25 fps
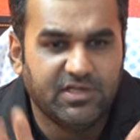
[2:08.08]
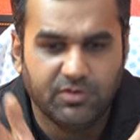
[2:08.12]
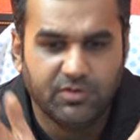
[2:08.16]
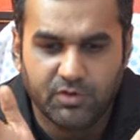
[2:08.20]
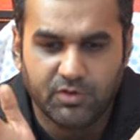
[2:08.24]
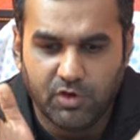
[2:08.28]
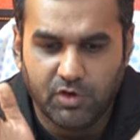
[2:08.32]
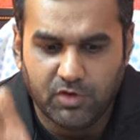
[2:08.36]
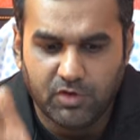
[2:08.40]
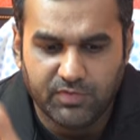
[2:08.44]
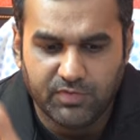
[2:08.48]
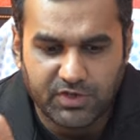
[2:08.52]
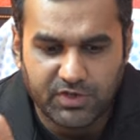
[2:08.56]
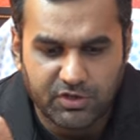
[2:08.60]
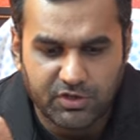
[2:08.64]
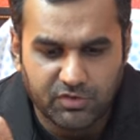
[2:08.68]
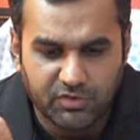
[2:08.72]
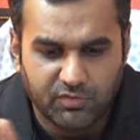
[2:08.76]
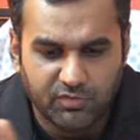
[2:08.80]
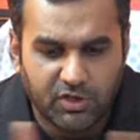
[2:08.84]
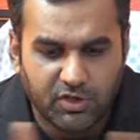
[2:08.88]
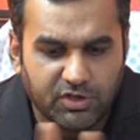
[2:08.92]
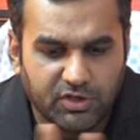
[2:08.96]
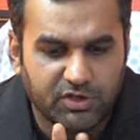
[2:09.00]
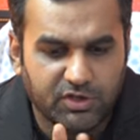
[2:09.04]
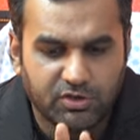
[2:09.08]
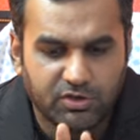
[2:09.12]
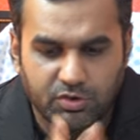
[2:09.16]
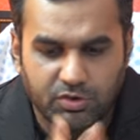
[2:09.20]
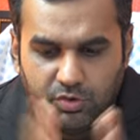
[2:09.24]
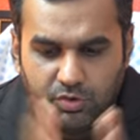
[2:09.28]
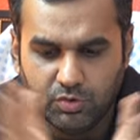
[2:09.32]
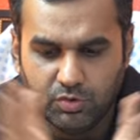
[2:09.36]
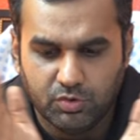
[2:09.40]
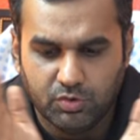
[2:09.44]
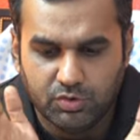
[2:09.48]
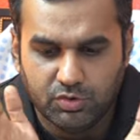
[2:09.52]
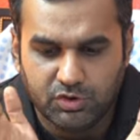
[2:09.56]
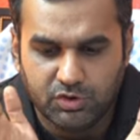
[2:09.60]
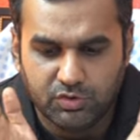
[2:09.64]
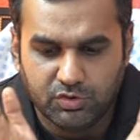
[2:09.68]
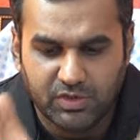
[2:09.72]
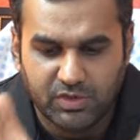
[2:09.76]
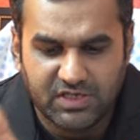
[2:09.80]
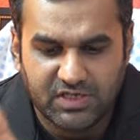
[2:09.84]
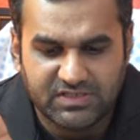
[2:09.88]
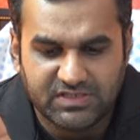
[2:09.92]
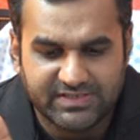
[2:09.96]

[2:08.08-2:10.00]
know what you wanted to do, you are